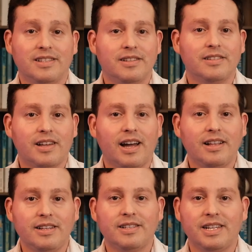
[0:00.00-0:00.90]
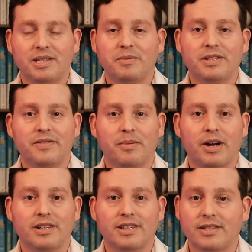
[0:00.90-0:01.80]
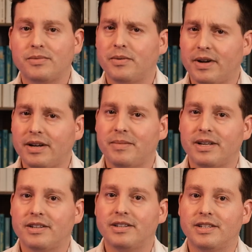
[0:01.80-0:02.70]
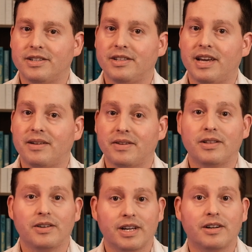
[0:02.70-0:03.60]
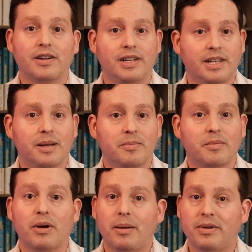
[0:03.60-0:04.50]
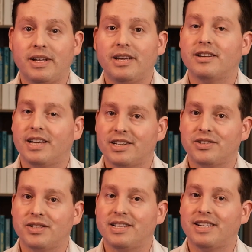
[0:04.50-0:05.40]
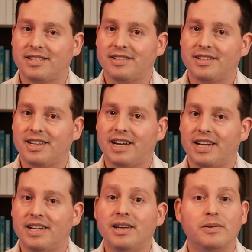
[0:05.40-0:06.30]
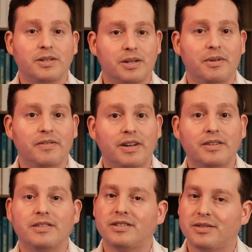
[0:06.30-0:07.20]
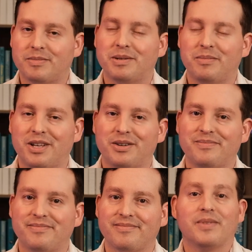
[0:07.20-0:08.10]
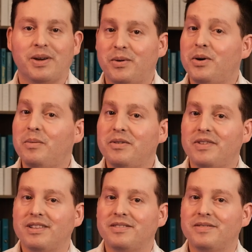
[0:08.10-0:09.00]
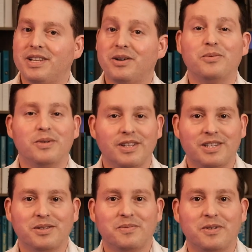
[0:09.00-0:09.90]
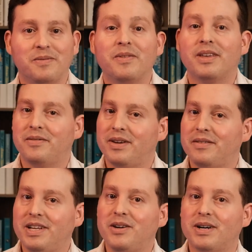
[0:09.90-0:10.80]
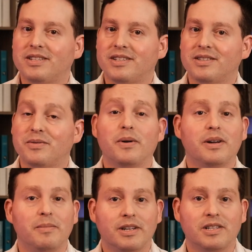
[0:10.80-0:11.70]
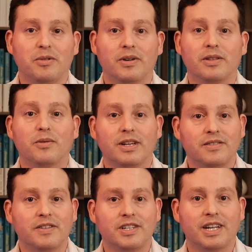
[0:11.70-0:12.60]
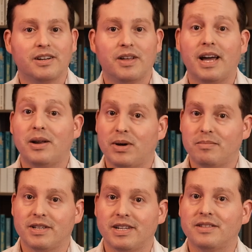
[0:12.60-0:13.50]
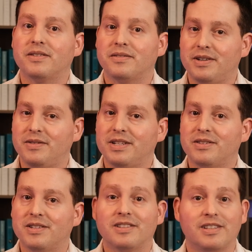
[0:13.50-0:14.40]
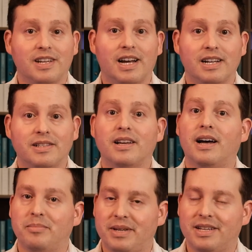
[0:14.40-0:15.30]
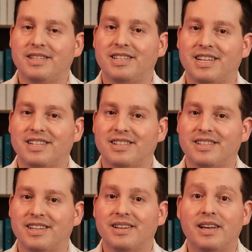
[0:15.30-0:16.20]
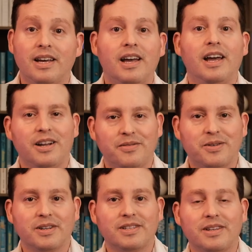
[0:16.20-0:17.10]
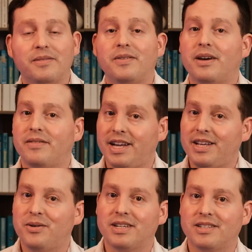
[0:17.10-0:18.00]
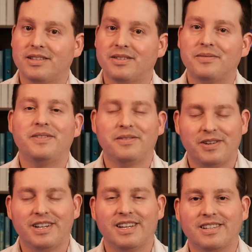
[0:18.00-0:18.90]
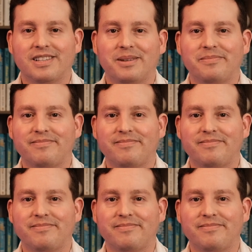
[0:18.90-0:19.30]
this is a highly state-specific process, we recommend additionally having a look at our in-depth property and casualty licensing guide, which can be found in the description below. We hope you found this video really useful. If you have any questions, we recommend exploring the rest of our channel and websites for free resources and guides on P&C licensing. And of course, if you have any questions, feel free to hit us up.